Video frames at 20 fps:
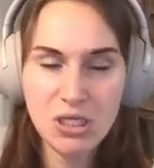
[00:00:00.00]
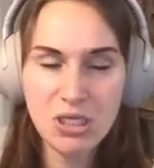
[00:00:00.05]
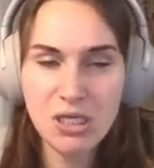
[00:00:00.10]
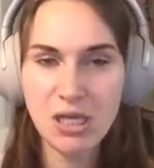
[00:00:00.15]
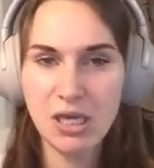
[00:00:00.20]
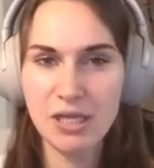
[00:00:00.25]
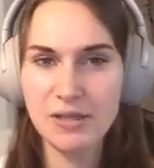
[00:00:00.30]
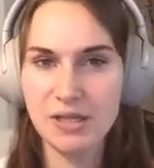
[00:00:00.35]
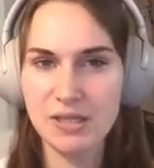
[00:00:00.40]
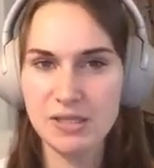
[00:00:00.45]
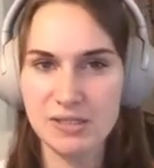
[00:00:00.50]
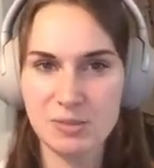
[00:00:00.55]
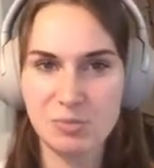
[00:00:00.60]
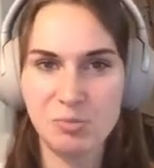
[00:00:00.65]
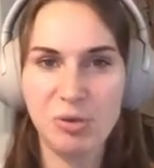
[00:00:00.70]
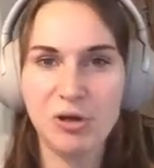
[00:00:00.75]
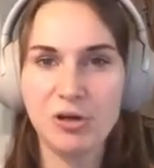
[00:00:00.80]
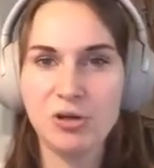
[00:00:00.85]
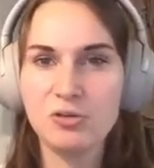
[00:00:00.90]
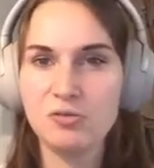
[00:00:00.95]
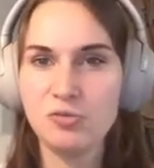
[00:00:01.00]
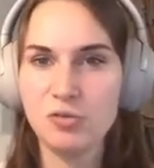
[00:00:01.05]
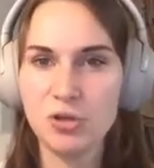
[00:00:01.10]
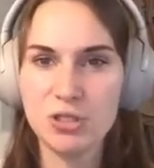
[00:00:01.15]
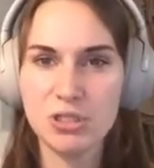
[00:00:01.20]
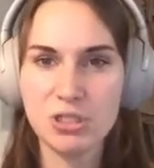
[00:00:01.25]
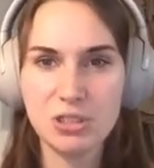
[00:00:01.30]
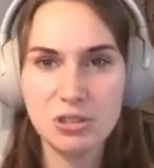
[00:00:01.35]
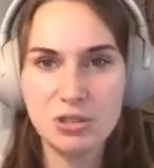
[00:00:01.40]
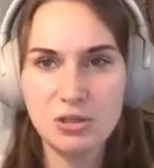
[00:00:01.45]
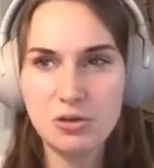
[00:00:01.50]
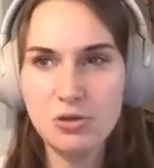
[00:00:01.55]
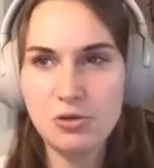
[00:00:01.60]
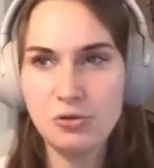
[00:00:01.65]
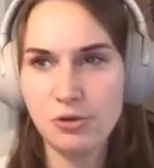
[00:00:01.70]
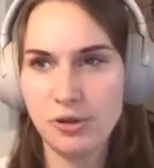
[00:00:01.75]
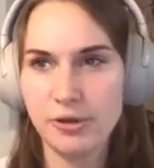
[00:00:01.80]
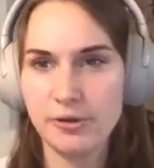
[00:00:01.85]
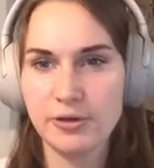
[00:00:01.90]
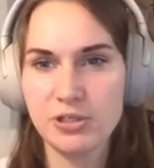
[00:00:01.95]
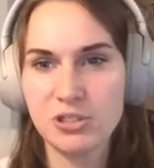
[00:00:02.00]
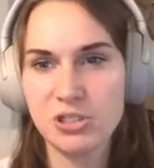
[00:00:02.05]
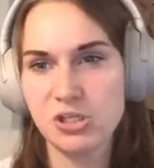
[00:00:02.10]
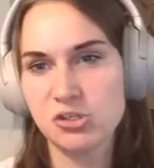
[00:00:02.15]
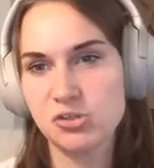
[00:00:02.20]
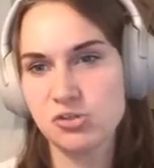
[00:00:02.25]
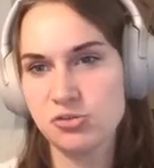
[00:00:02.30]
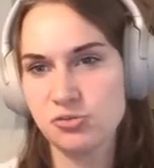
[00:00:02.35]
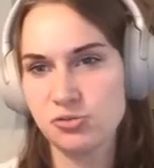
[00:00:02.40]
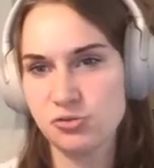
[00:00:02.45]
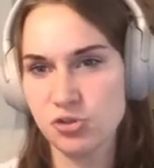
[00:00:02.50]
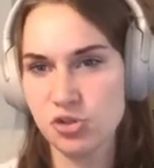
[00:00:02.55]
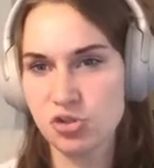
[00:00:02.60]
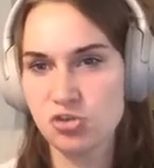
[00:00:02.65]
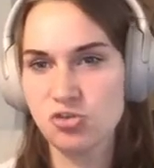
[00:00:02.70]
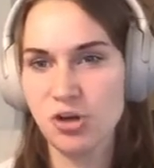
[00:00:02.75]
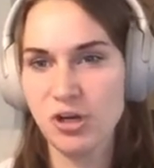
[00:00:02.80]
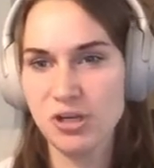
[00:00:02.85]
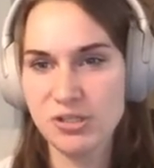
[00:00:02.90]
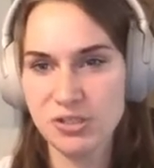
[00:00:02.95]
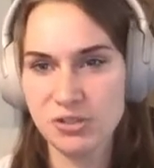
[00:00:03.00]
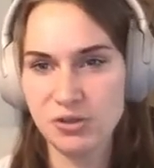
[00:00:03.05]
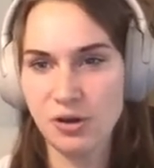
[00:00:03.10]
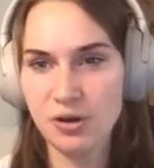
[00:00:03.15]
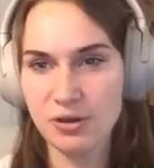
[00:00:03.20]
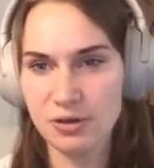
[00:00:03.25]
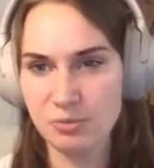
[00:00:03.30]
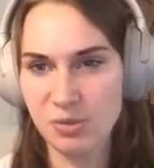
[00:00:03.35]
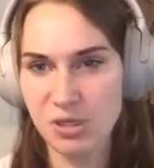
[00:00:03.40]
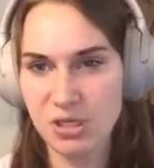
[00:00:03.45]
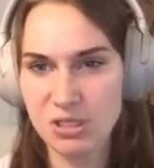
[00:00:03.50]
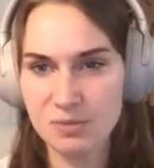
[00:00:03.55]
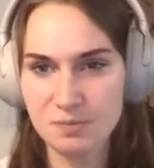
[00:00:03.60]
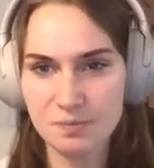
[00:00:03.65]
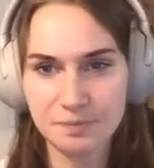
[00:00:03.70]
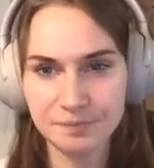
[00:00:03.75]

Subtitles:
And that's part of what neural architecture search tries to automate.